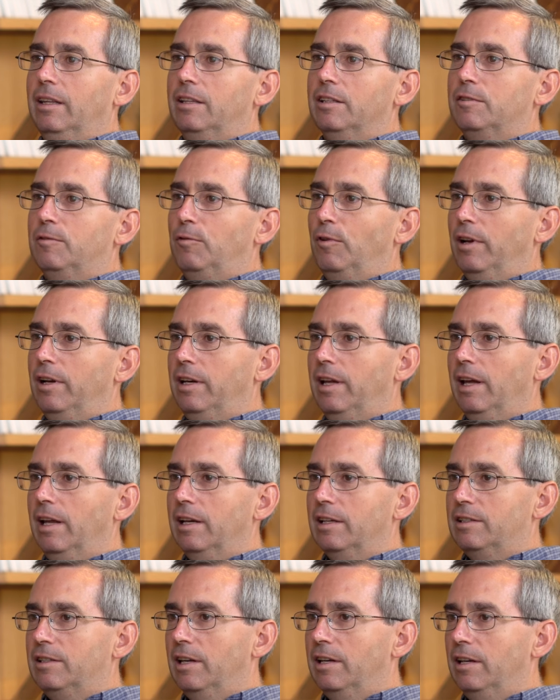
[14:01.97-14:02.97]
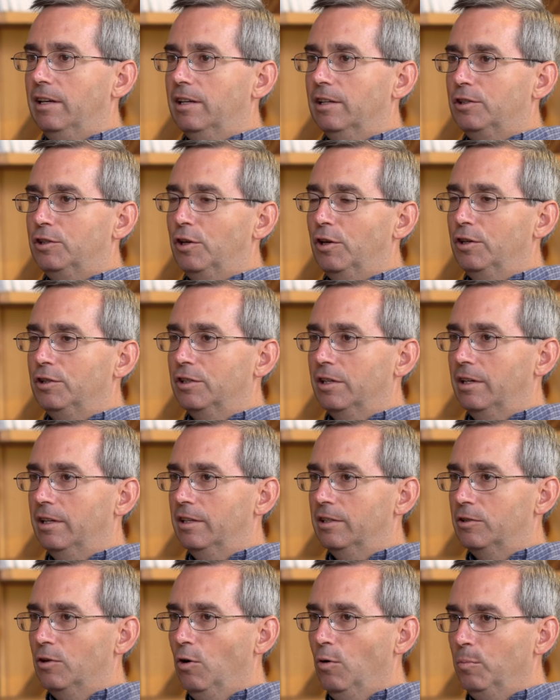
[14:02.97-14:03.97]
This friend had attended a church in
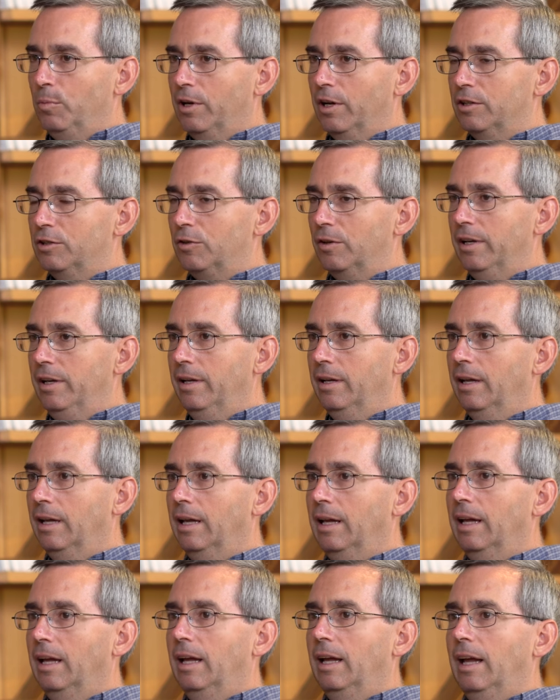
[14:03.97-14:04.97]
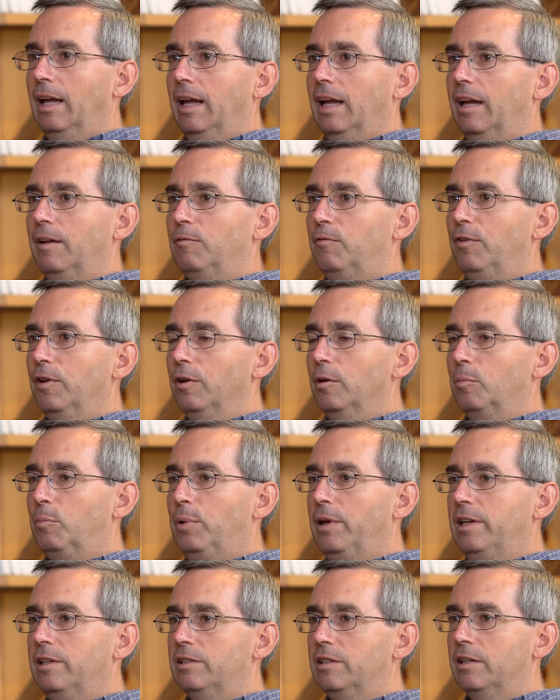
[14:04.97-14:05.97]
his home country and felt a
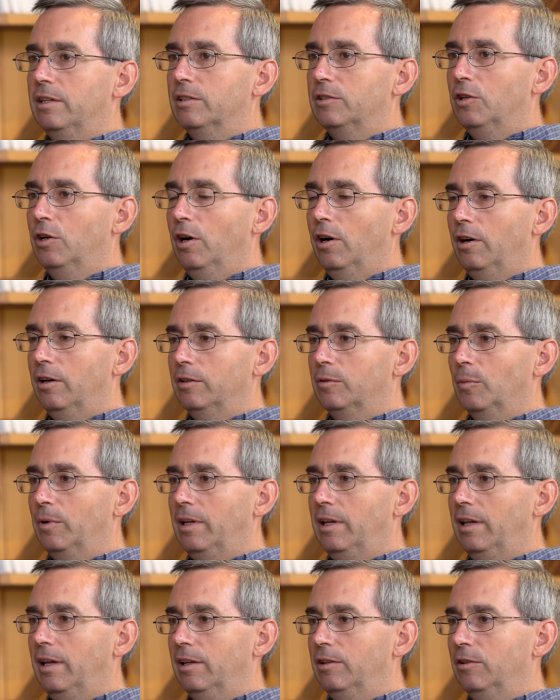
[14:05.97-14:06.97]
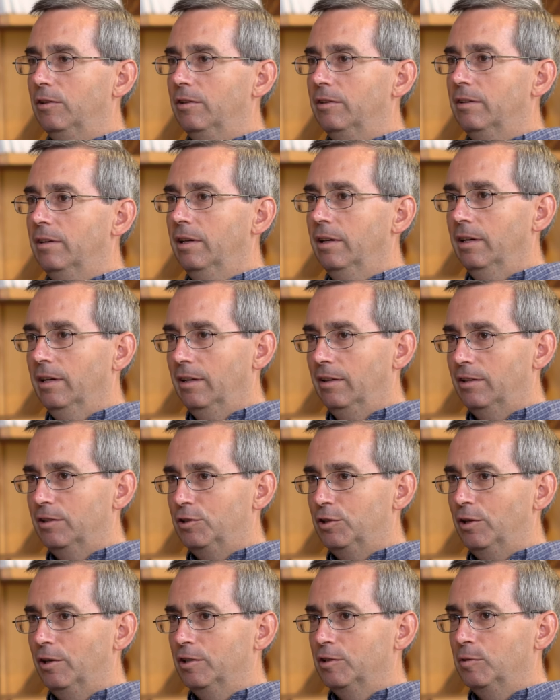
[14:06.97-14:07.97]
peace in his heart when he entered the
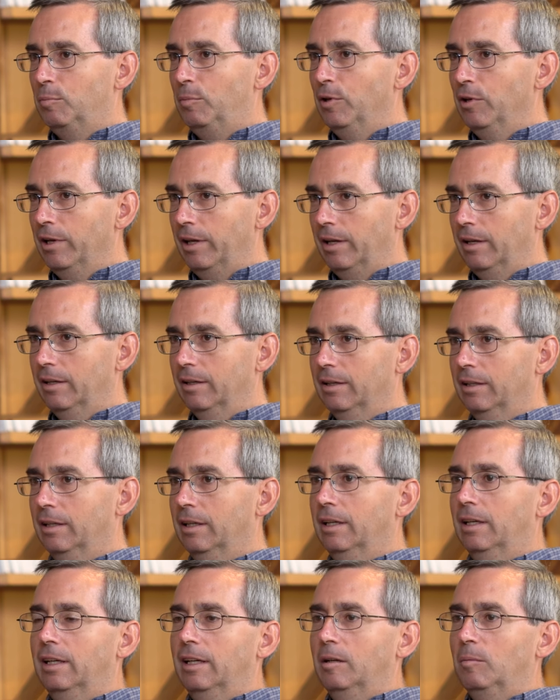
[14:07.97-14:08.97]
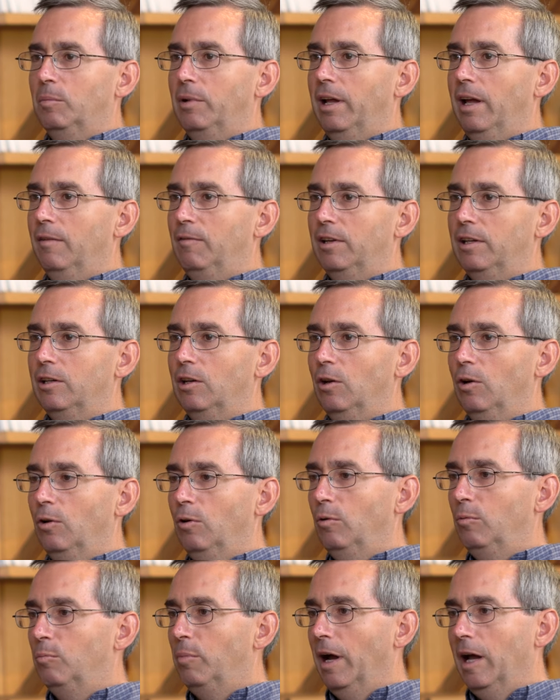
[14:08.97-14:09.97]
church building. But having
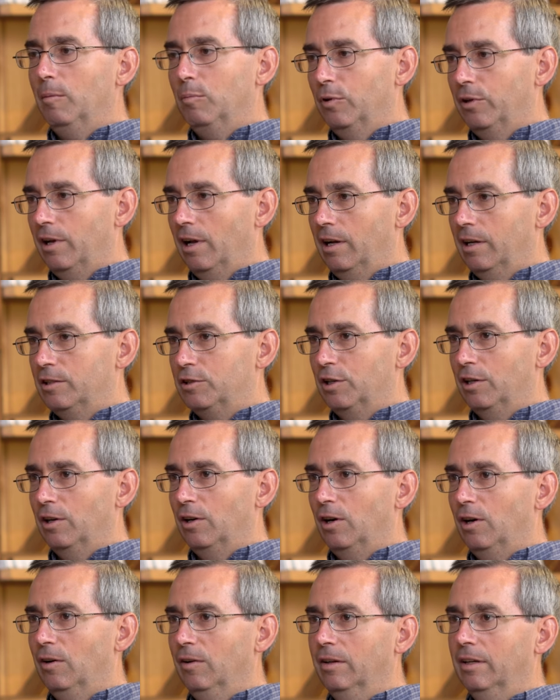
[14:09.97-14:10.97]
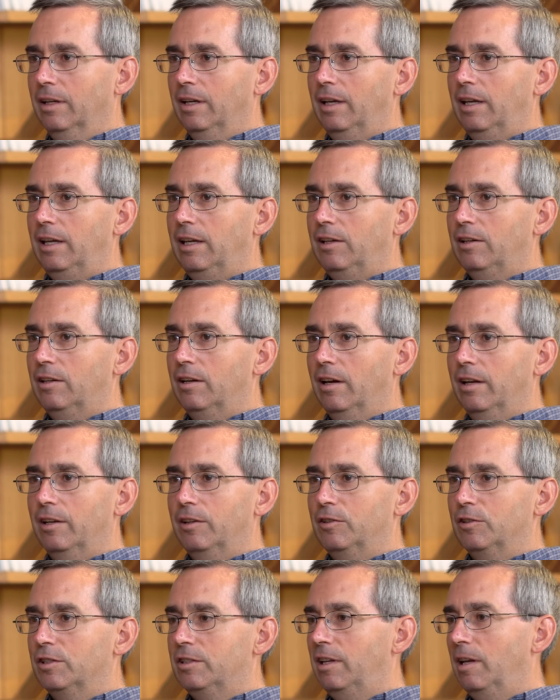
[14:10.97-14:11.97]
no Bible knowledge at all, he could not
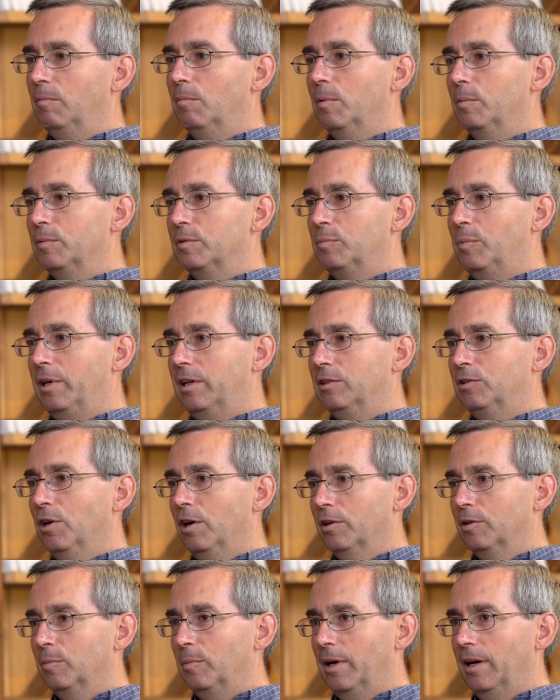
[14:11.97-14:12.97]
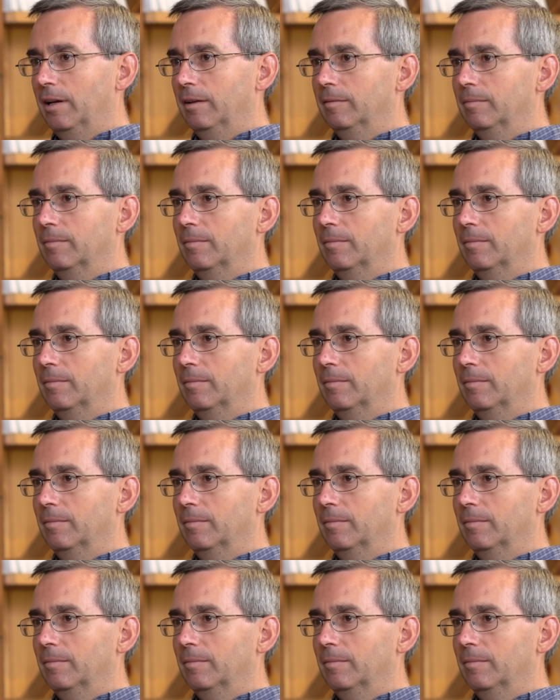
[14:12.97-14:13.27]
understand what was being talked about.